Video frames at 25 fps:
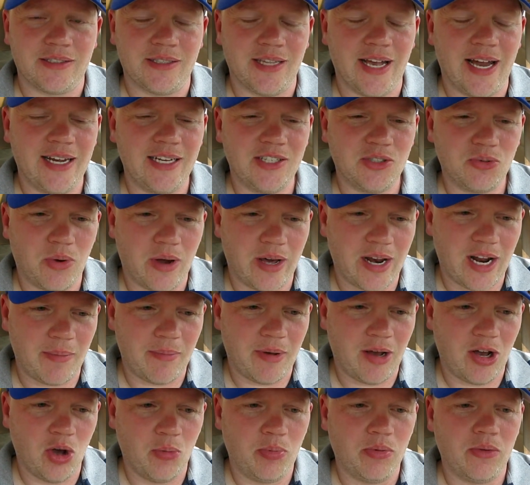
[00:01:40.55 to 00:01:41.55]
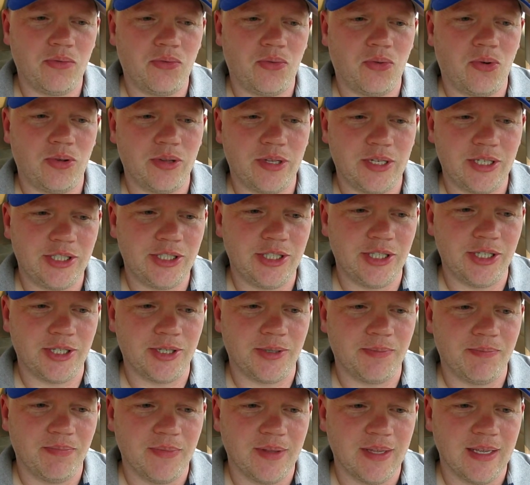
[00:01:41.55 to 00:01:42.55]
That is what I'm hoping for this
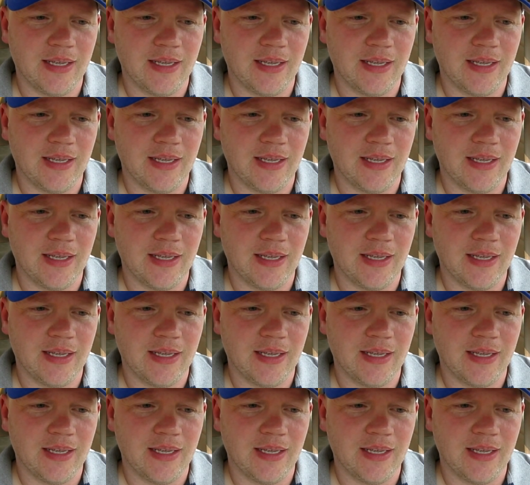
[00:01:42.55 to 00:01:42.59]
year.